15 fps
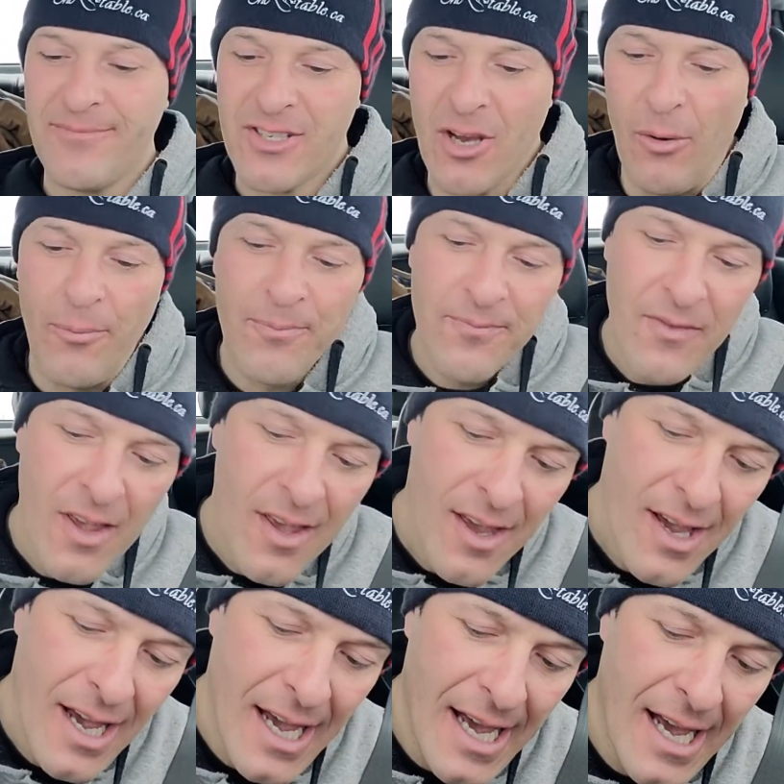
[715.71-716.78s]
So,
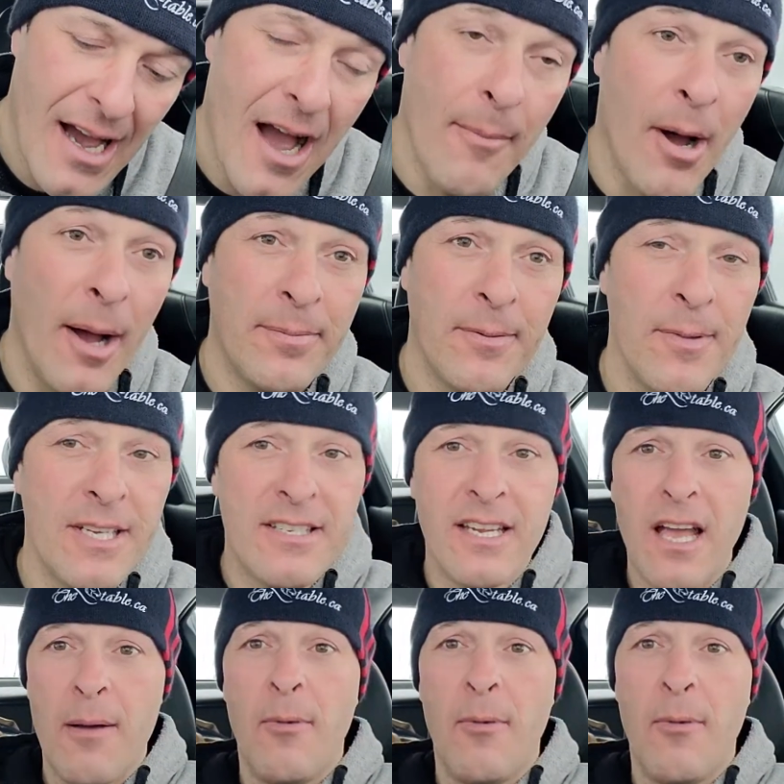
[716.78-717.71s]
I'm optimistic.